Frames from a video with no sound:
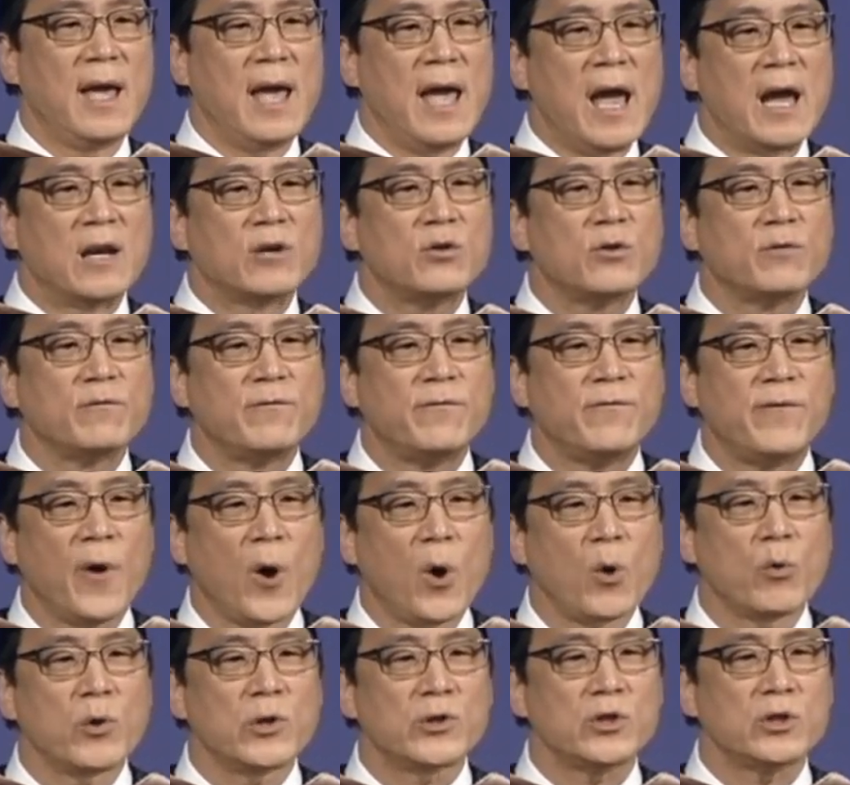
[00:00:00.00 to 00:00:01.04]
and to
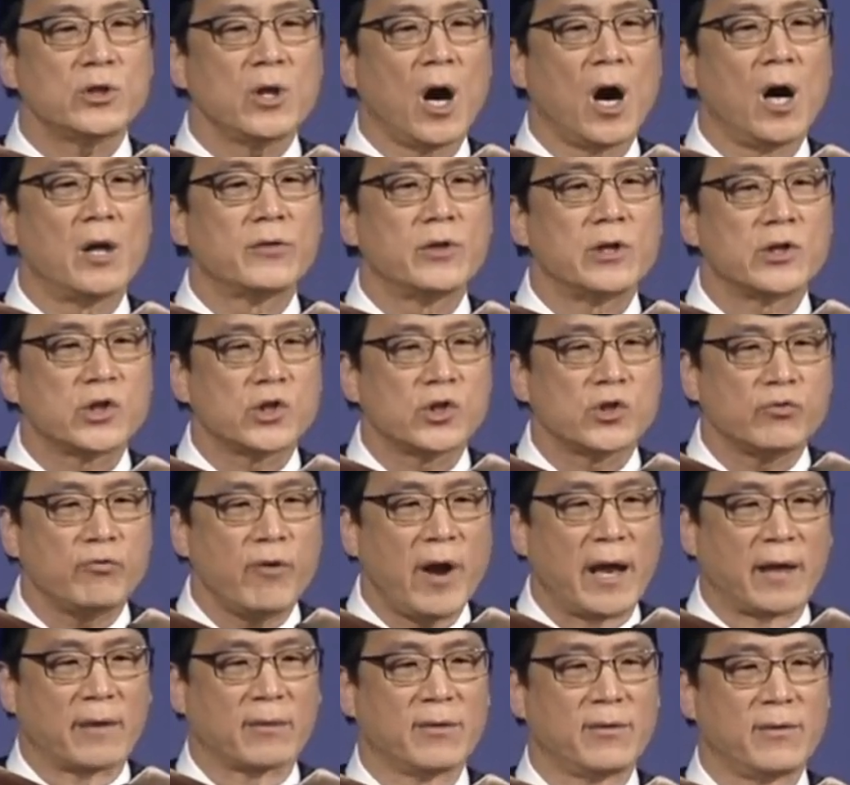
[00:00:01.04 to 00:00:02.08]
focus on the
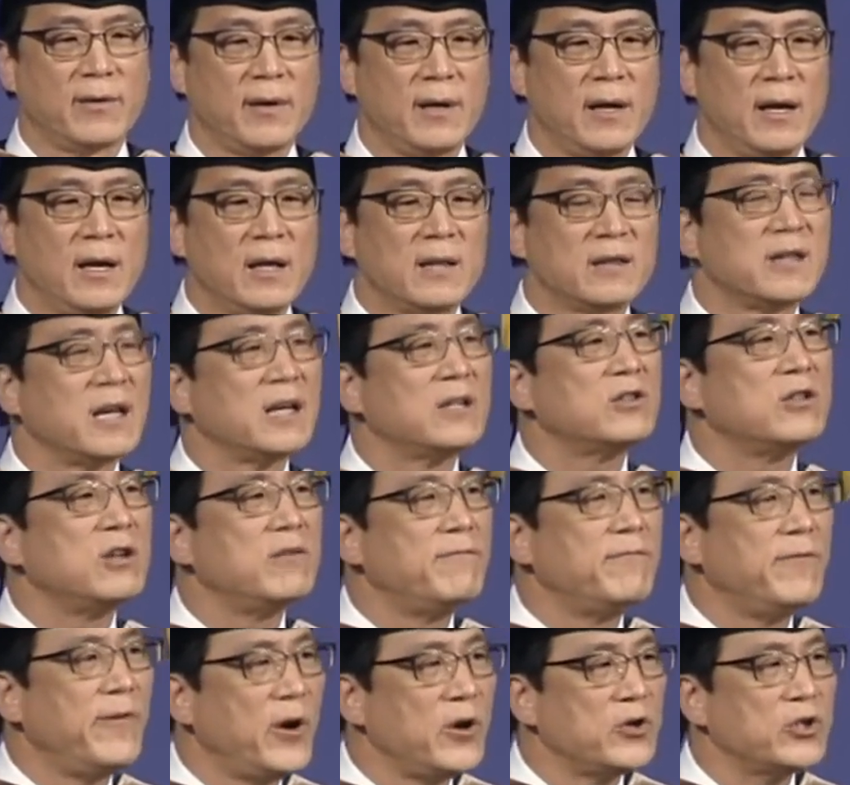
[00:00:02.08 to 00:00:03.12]
strength that
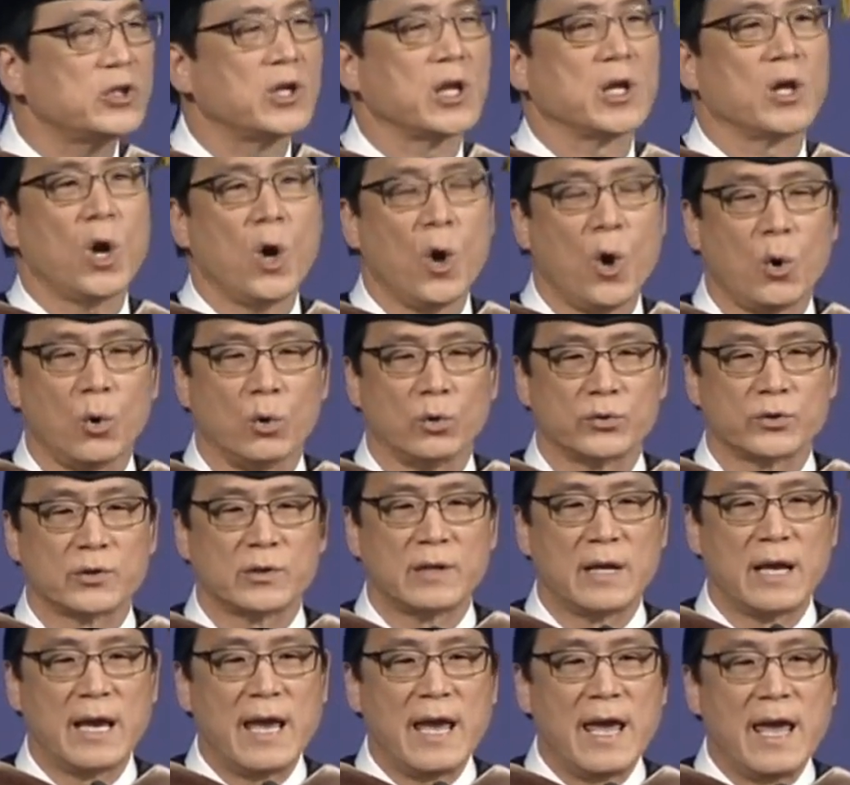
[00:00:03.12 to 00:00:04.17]
diversity holds
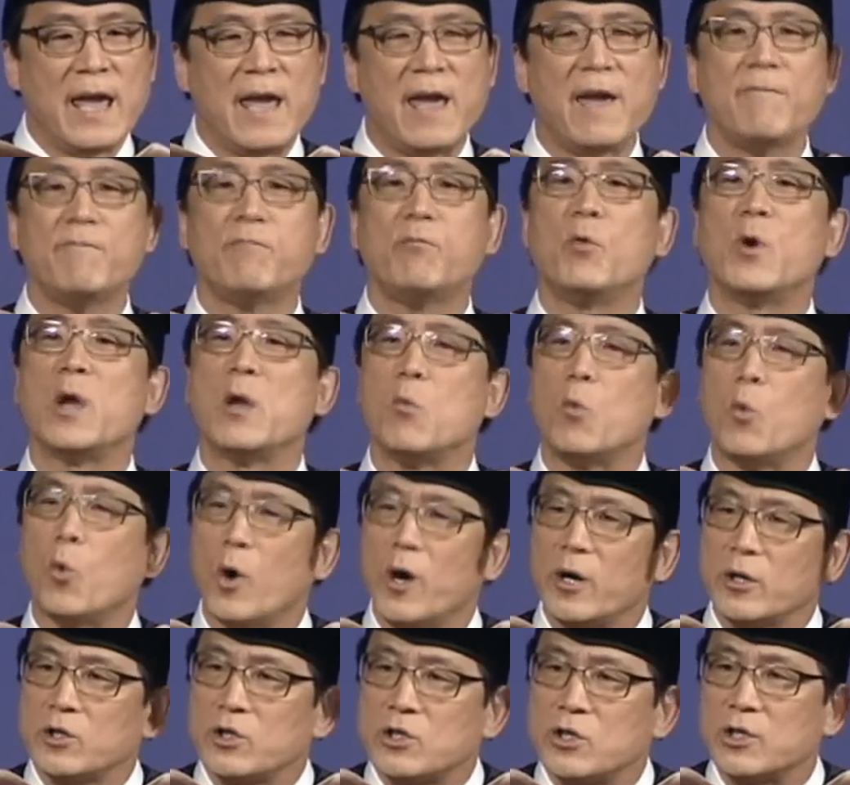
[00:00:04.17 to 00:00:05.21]
if we
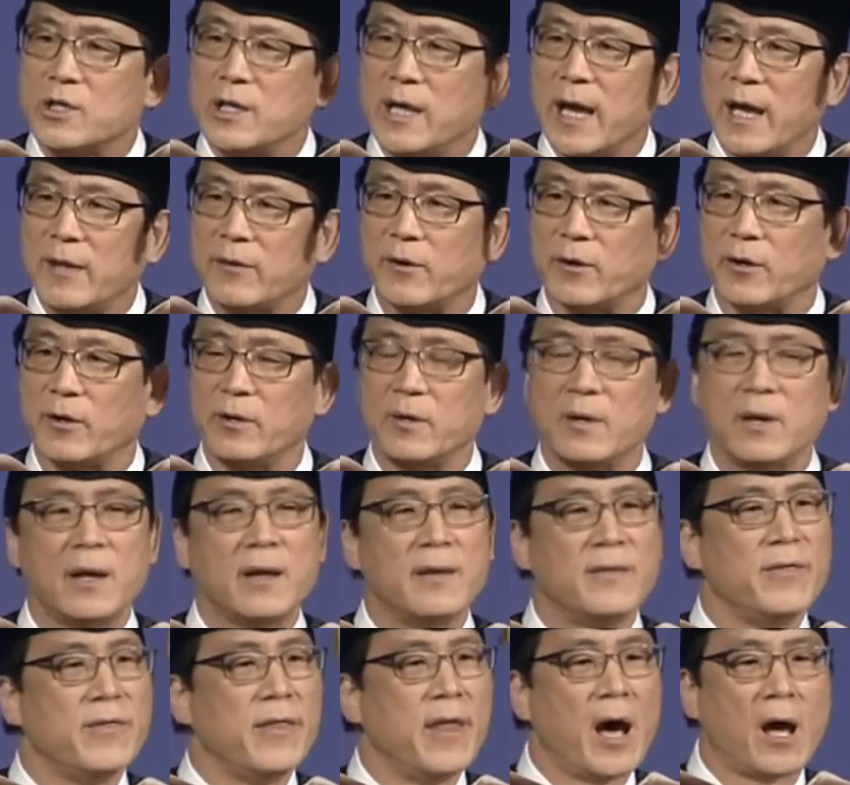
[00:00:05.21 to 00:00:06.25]
work together,
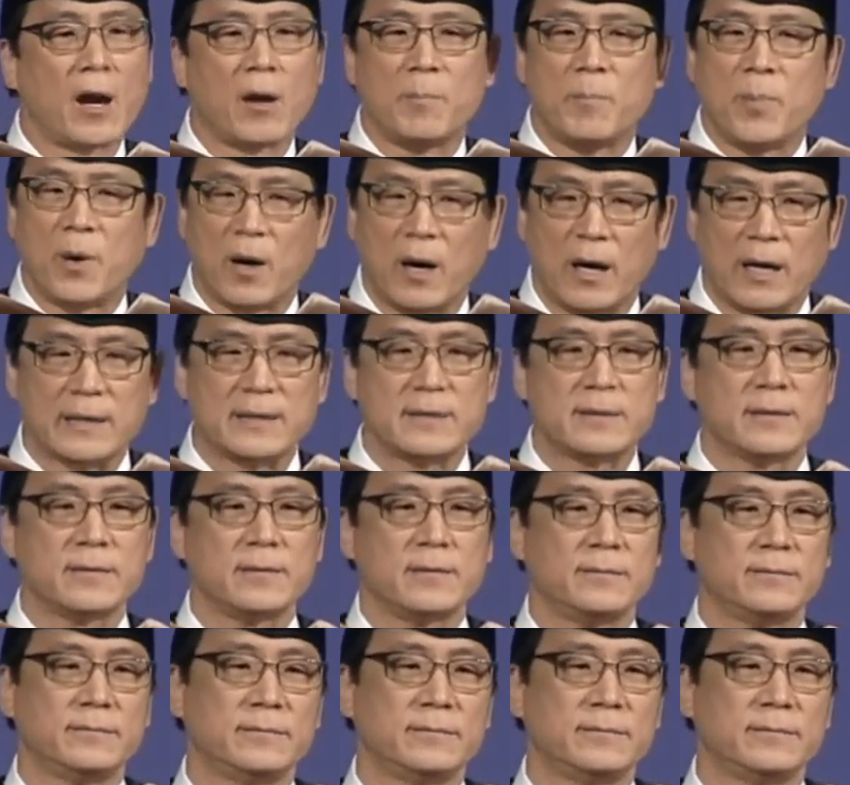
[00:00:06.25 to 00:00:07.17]
not apart.